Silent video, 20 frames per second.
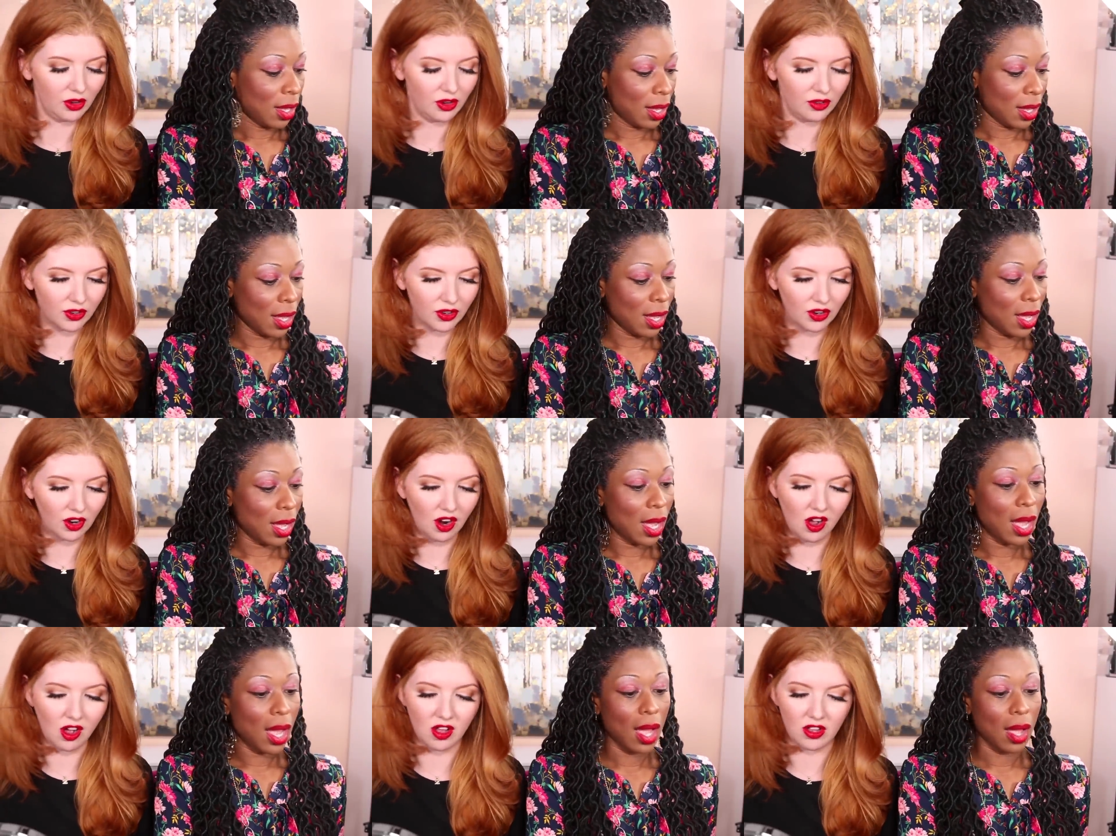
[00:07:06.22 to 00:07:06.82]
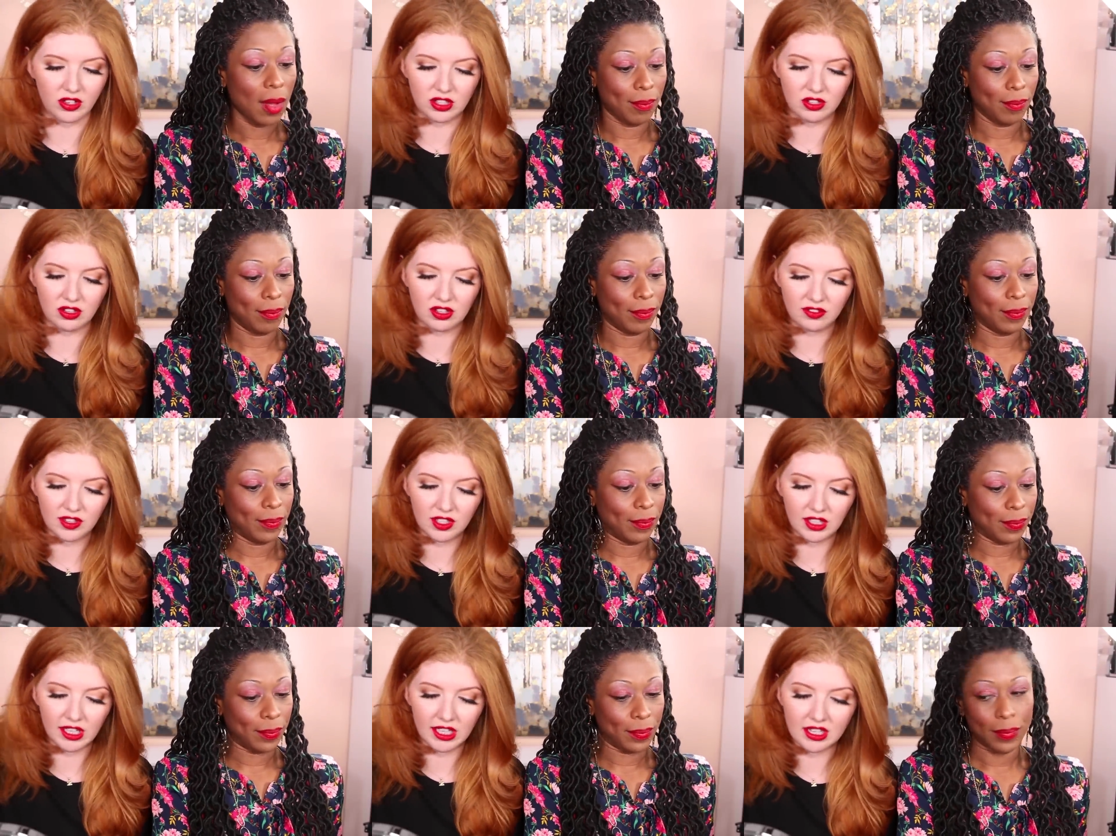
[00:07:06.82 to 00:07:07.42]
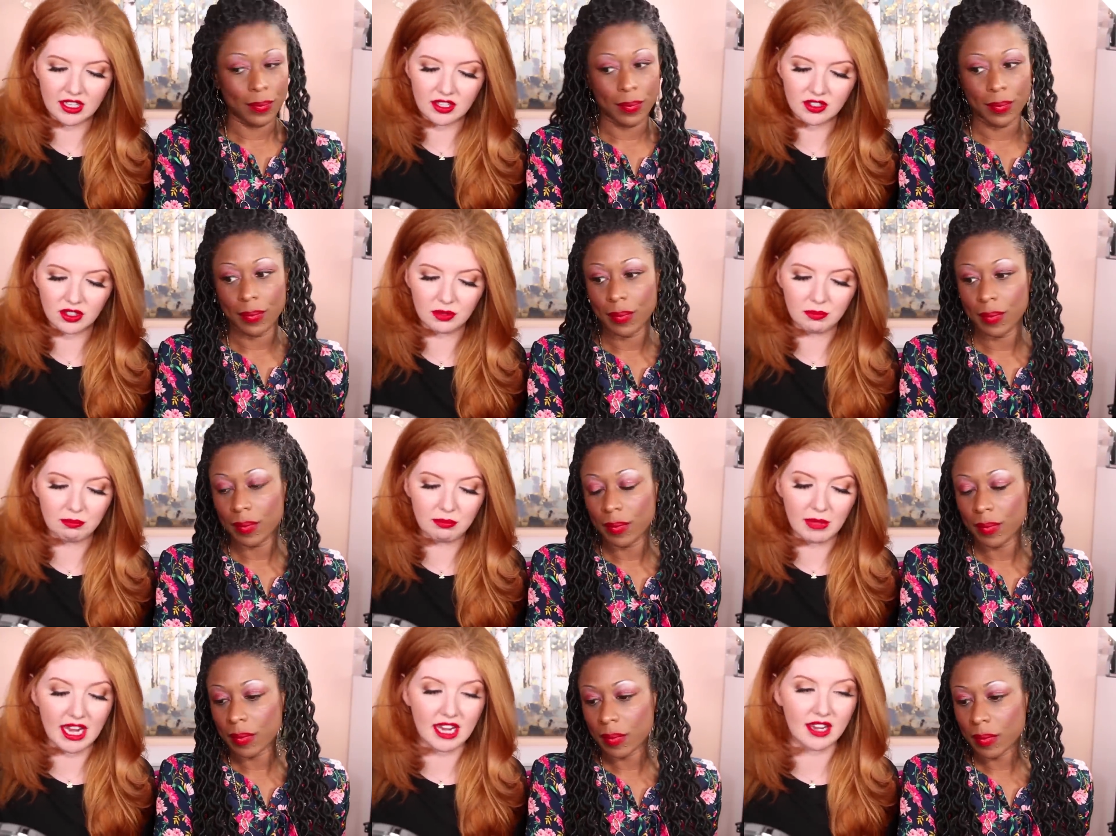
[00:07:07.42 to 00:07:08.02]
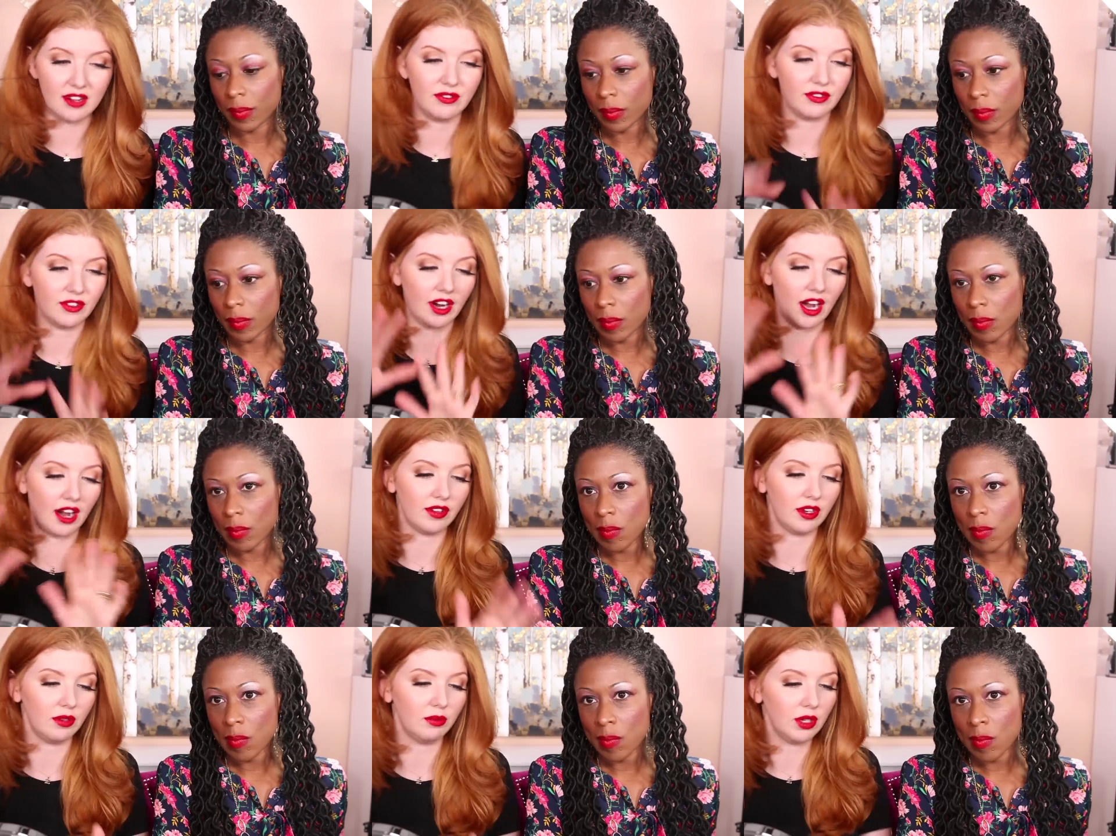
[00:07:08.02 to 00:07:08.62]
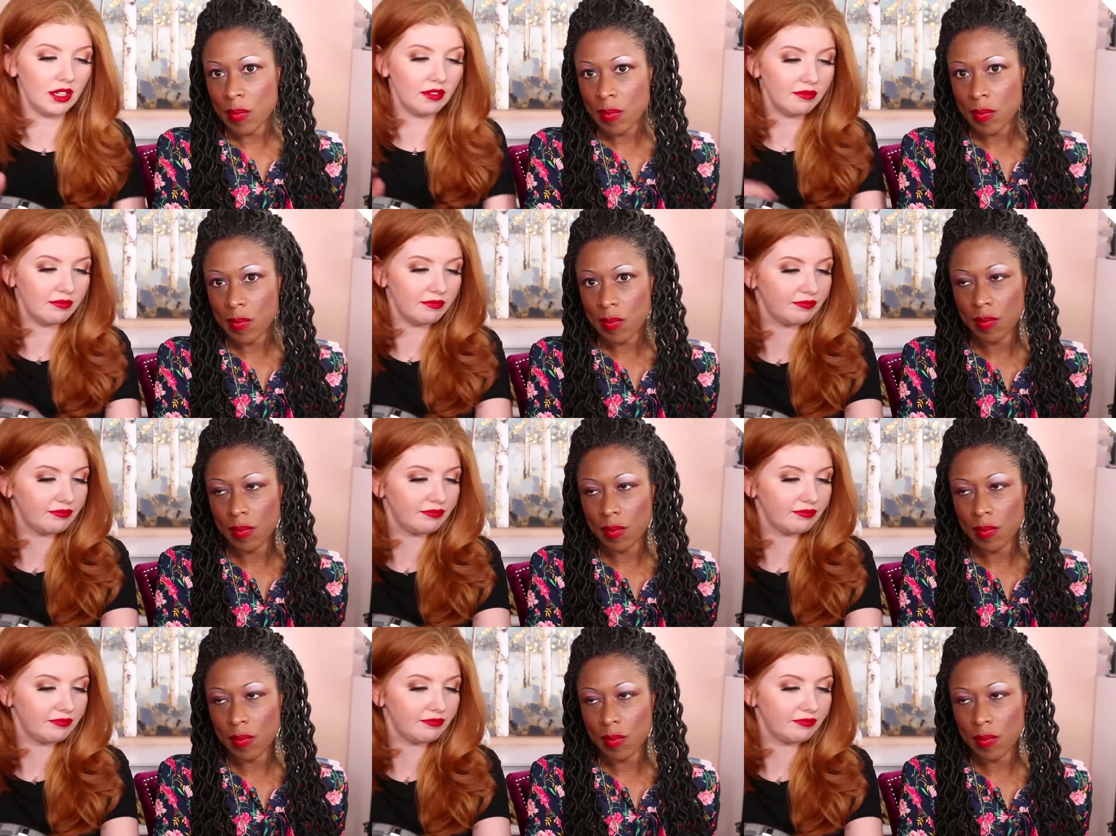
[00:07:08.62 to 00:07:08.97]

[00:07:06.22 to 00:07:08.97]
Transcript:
Speaker 1: Overall, do you feel like these are made for everyone?